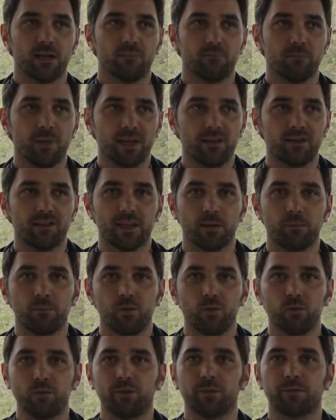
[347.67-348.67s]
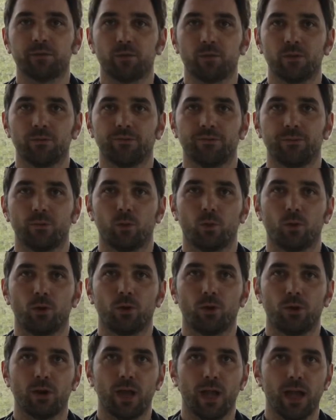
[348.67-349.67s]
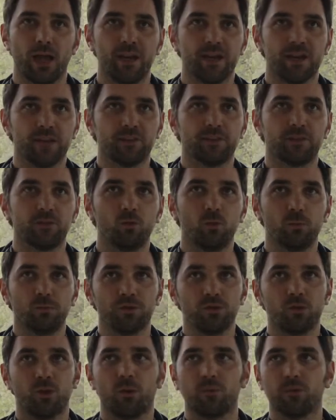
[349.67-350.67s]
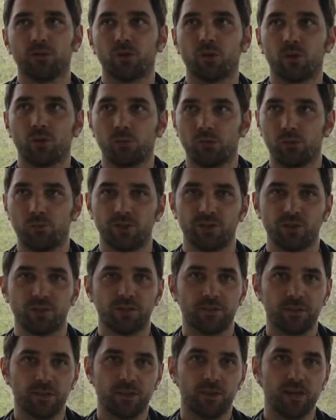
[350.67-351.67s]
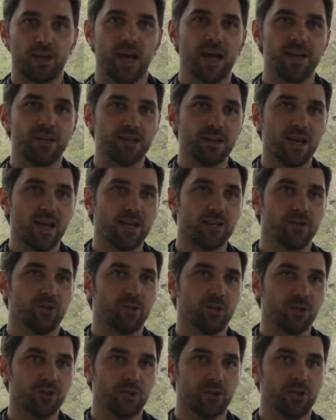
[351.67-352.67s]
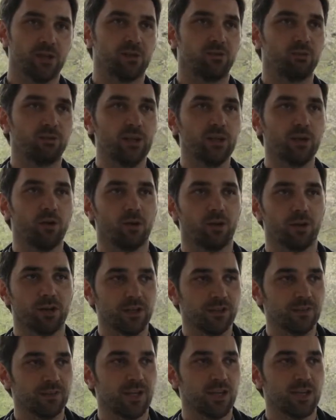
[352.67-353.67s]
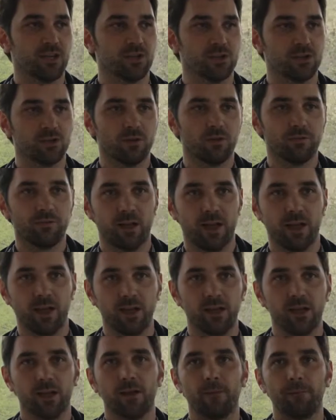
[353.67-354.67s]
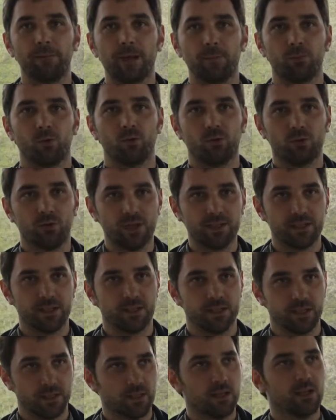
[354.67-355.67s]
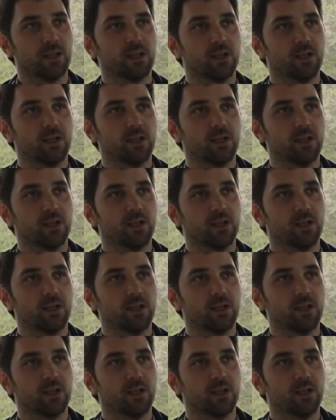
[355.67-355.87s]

makes them useful for an assumed common goal, which is the unideological reorganization of a democratic